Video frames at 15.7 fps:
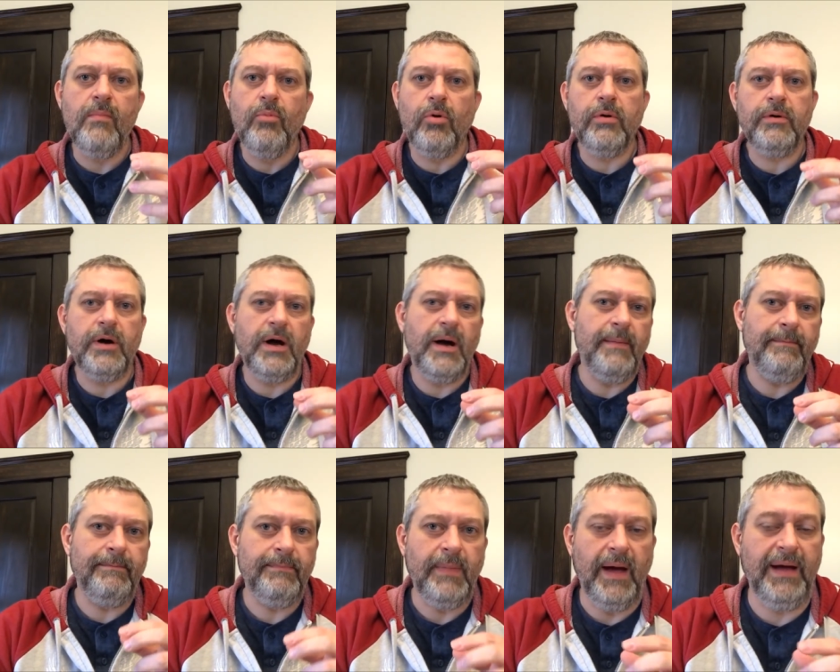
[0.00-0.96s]
more,
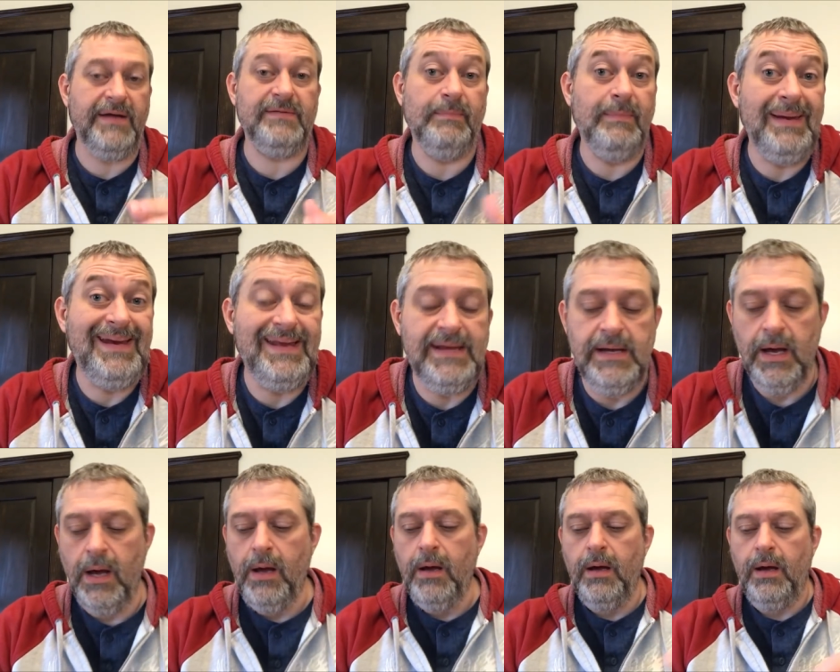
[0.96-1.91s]
I guess, meaty.
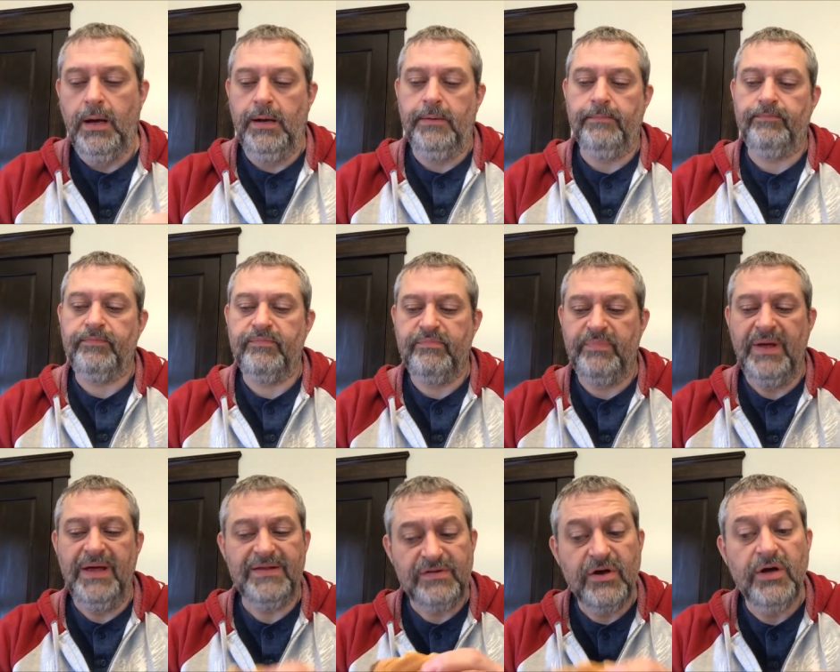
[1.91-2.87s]

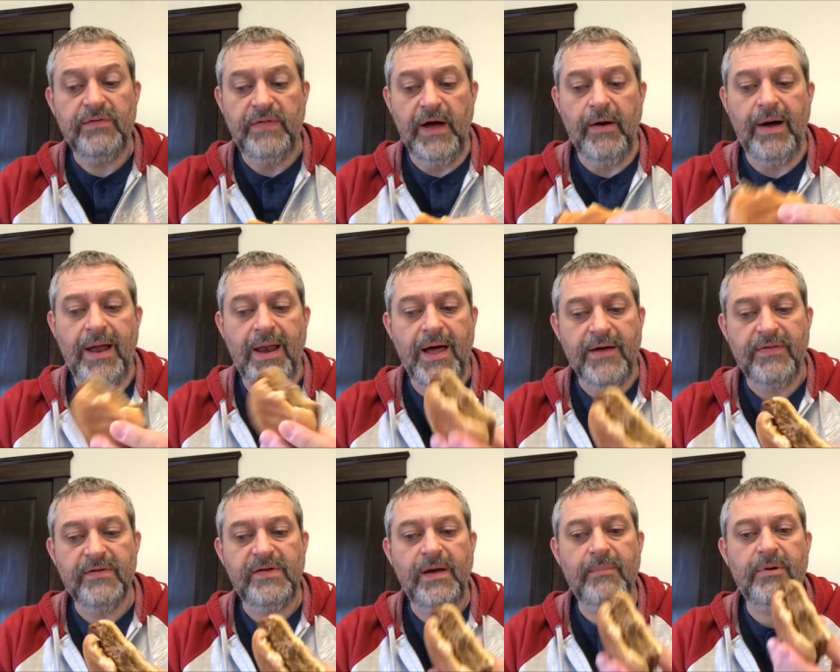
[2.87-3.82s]
It's good though. I like
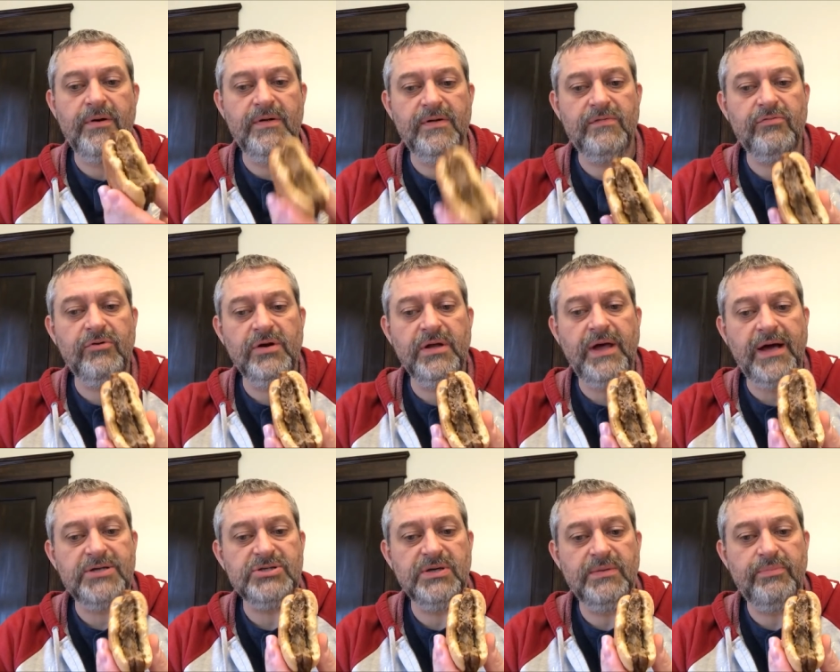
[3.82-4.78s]
this hamburger. It's really
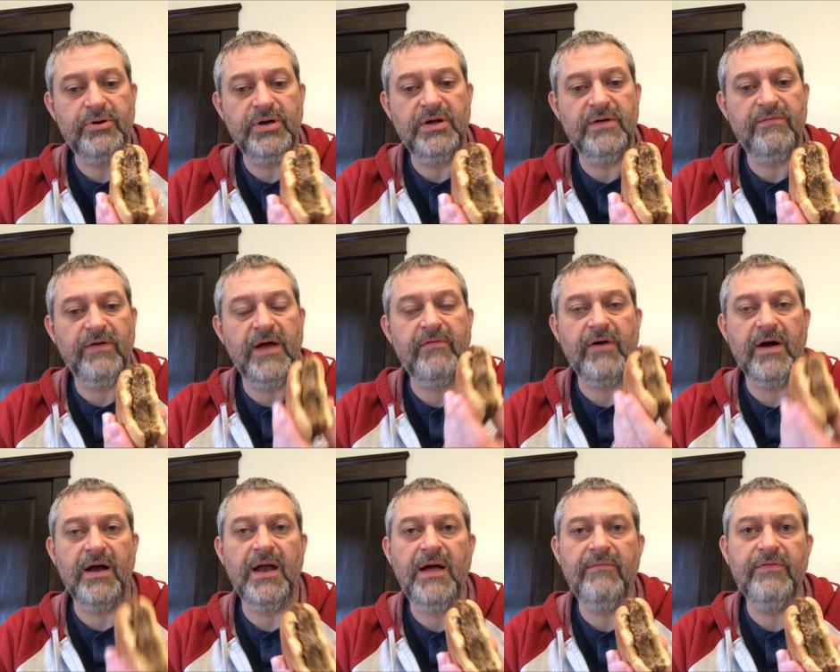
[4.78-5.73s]
actually a pretty good flavor. I
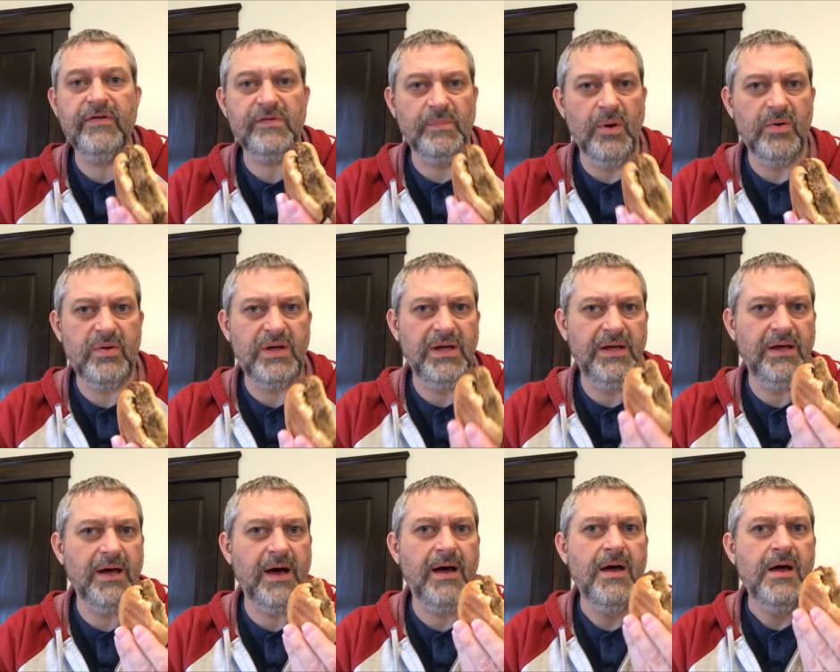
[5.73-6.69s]
love the
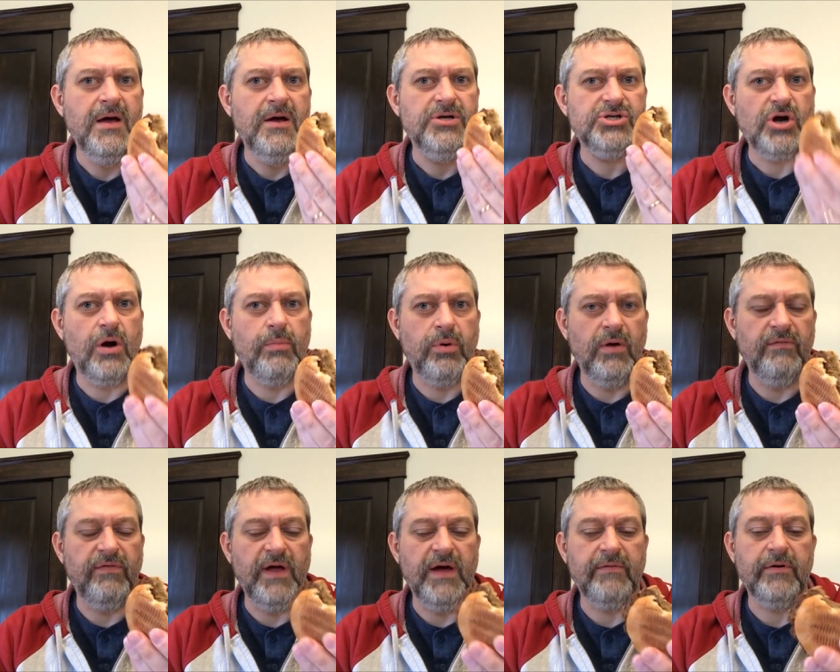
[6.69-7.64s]
smoky
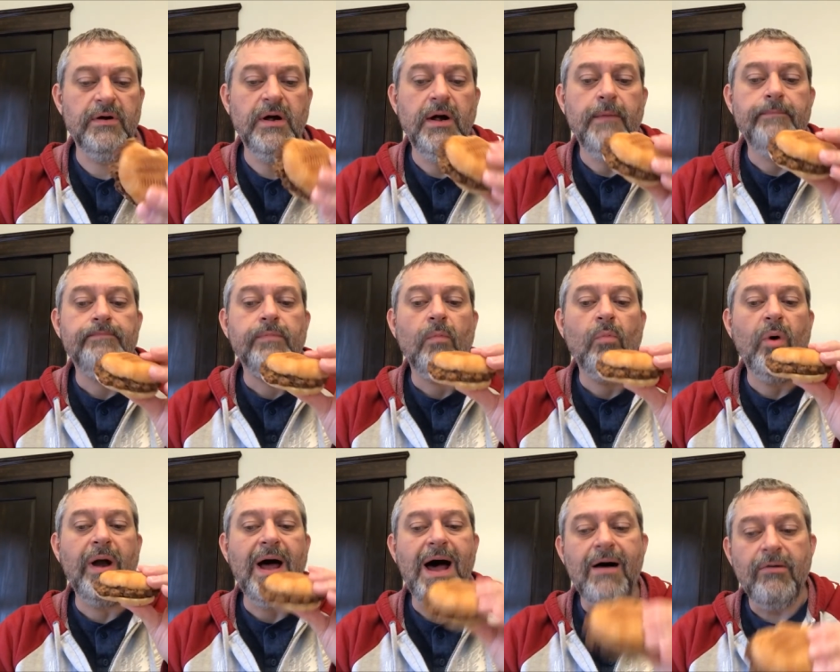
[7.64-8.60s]
charbroiled flavor.
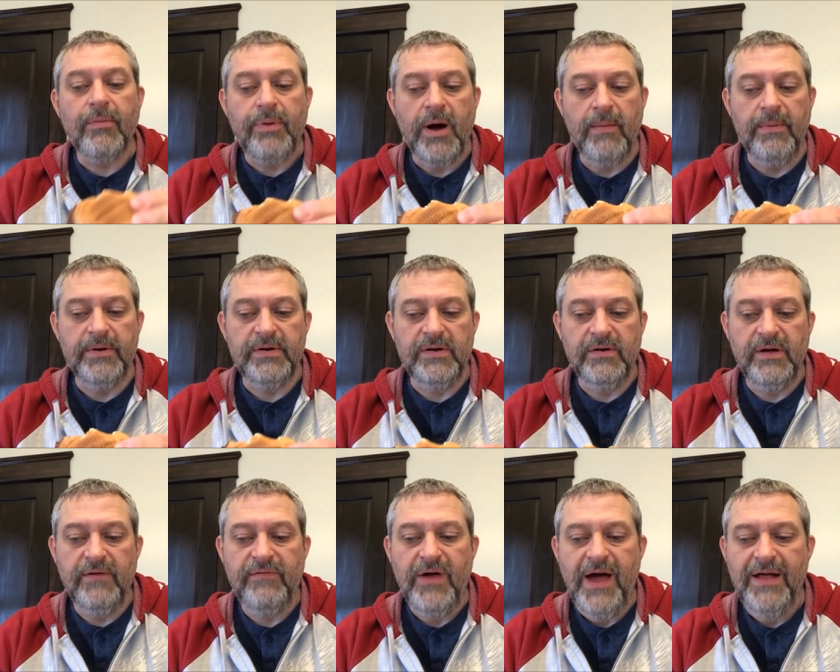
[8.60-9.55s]
What I would probably do,
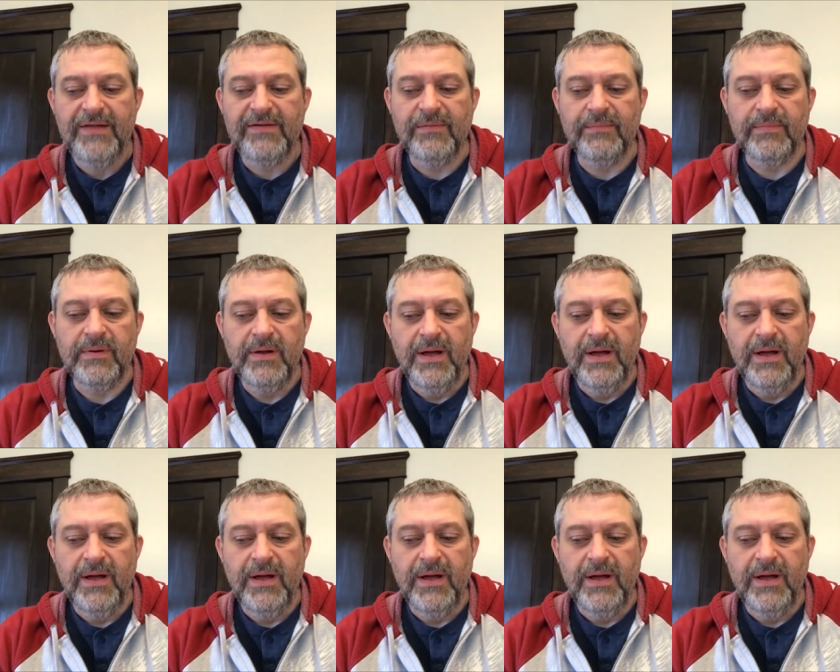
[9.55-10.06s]
if you had a